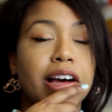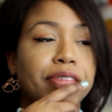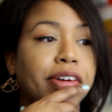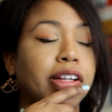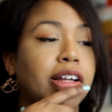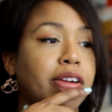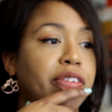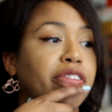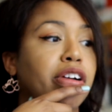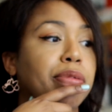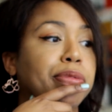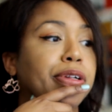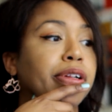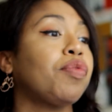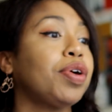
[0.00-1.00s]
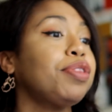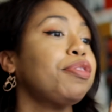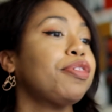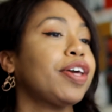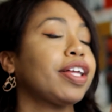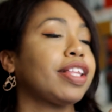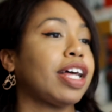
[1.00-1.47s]
having a lot of trouble. One
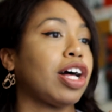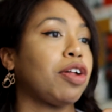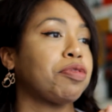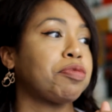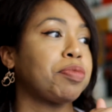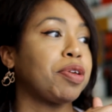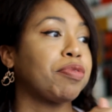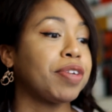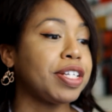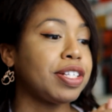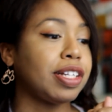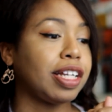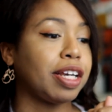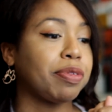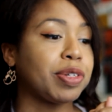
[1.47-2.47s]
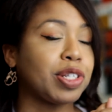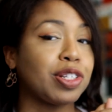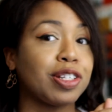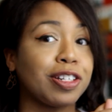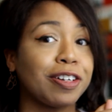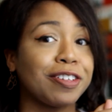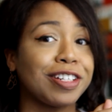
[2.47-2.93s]
thing that helped me recently was to
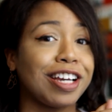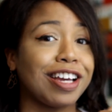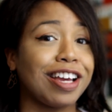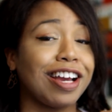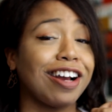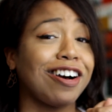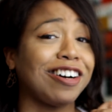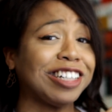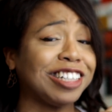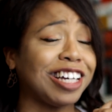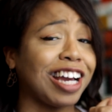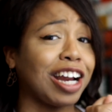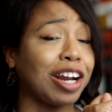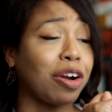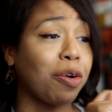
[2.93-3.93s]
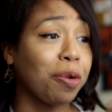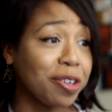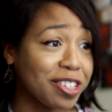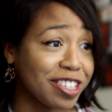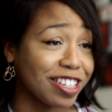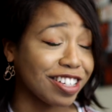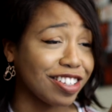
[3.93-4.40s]
start taking online
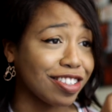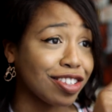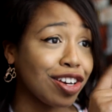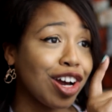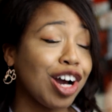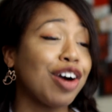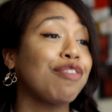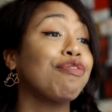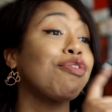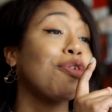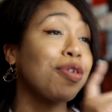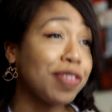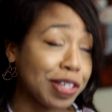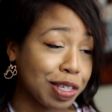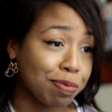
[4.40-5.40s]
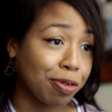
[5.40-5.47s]
courses for these